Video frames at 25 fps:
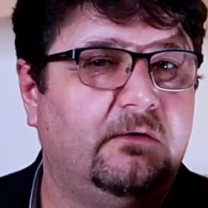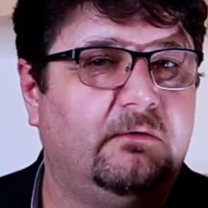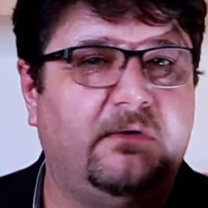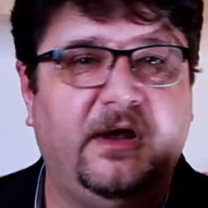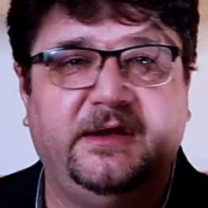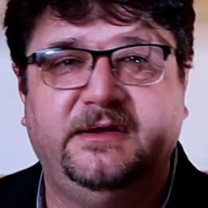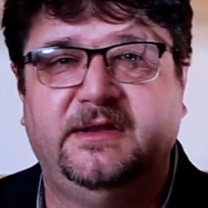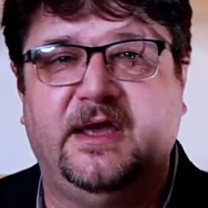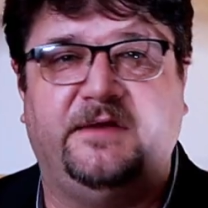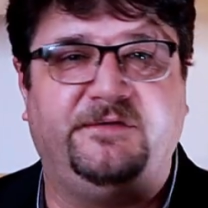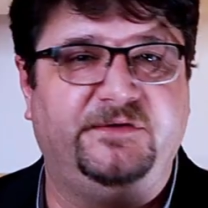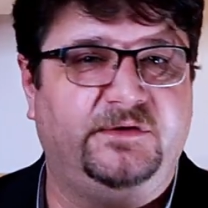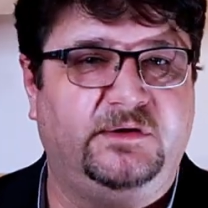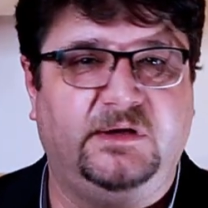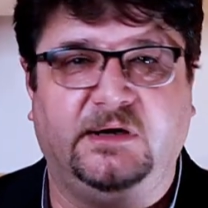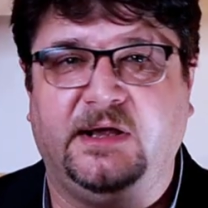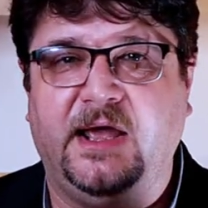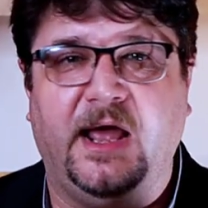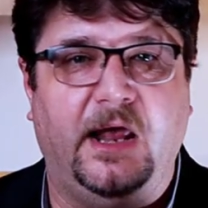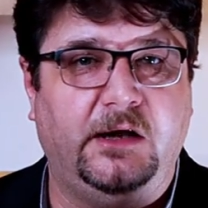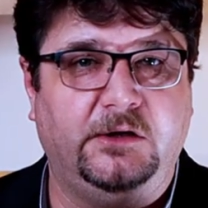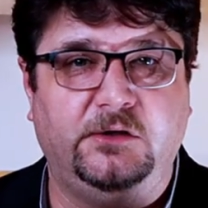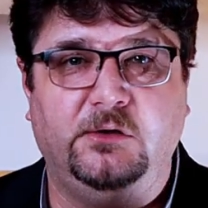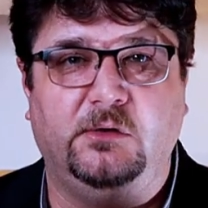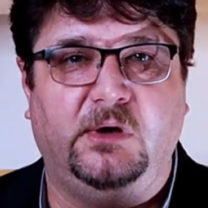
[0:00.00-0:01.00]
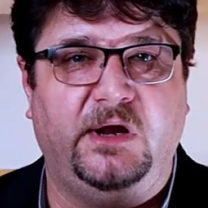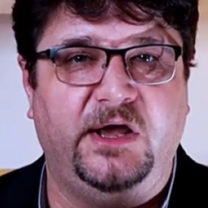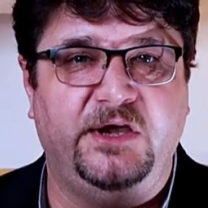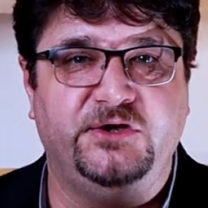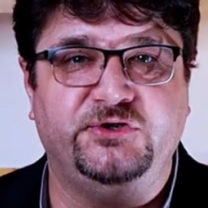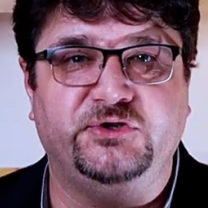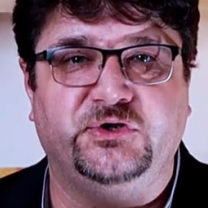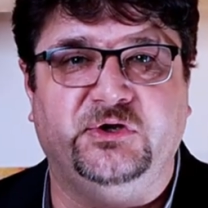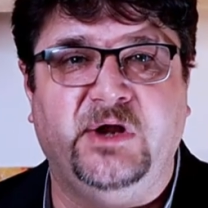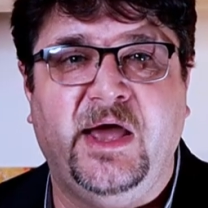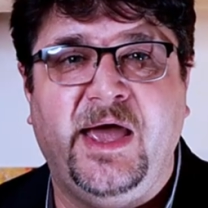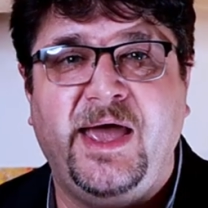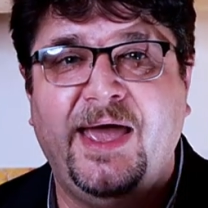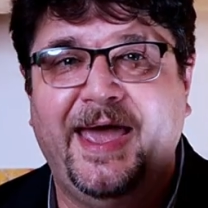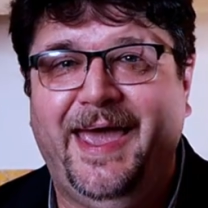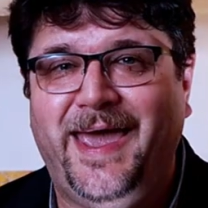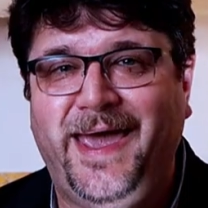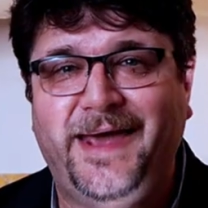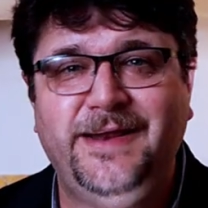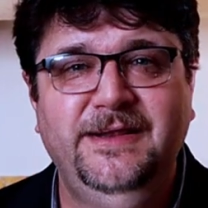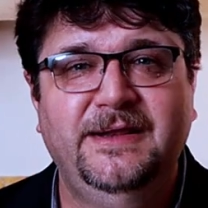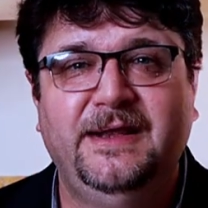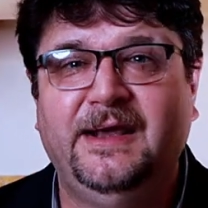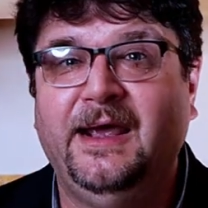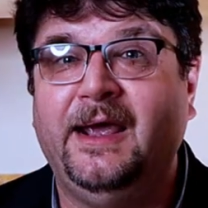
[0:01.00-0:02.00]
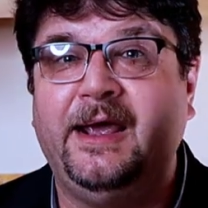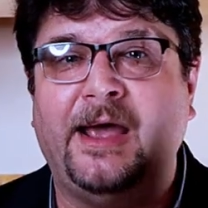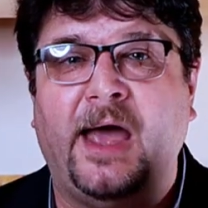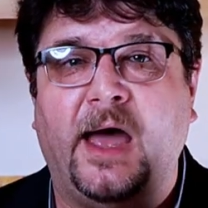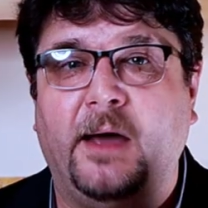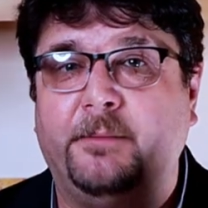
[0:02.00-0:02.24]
right after the calculation, ending